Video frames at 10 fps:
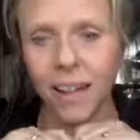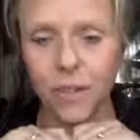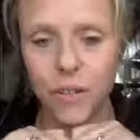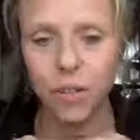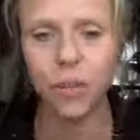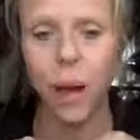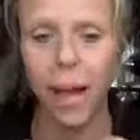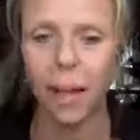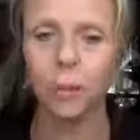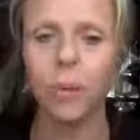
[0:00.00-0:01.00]
i do
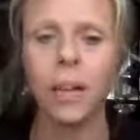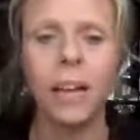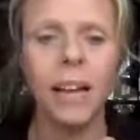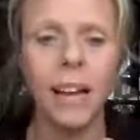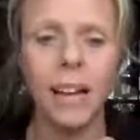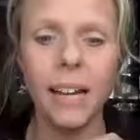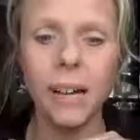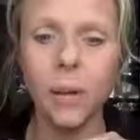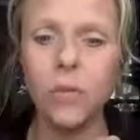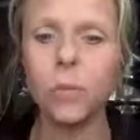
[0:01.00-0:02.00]
help
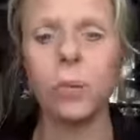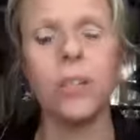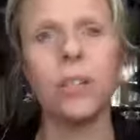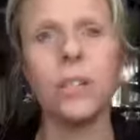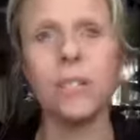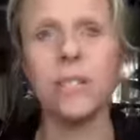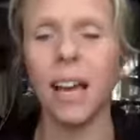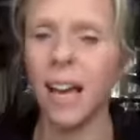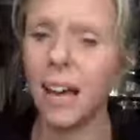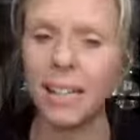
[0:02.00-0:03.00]
uh,
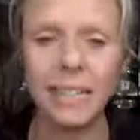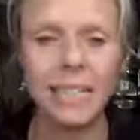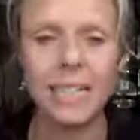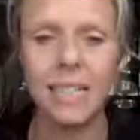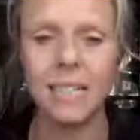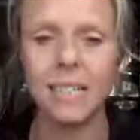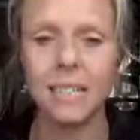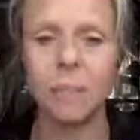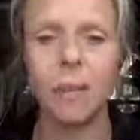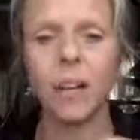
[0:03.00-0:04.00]
entrepreneurs and
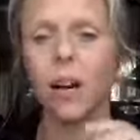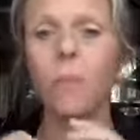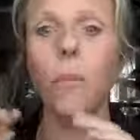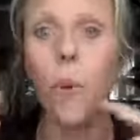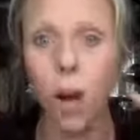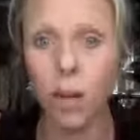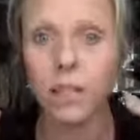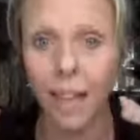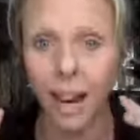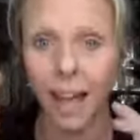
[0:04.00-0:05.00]
leaders become
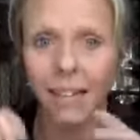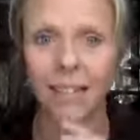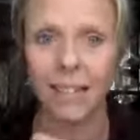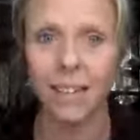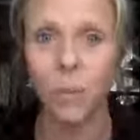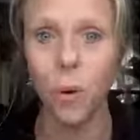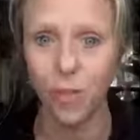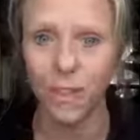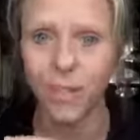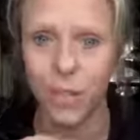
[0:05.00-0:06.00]
world class in
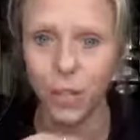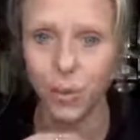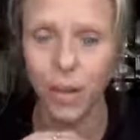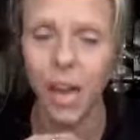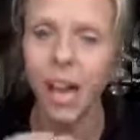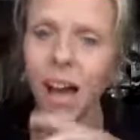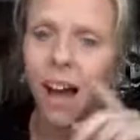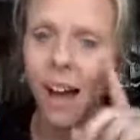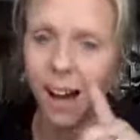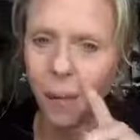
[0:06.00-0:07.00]
what they do
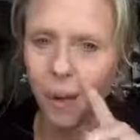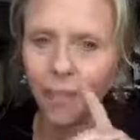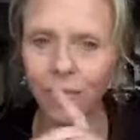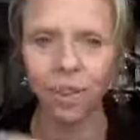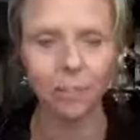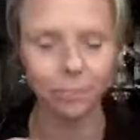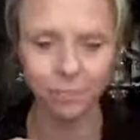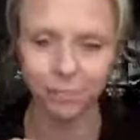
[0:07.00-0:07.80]
however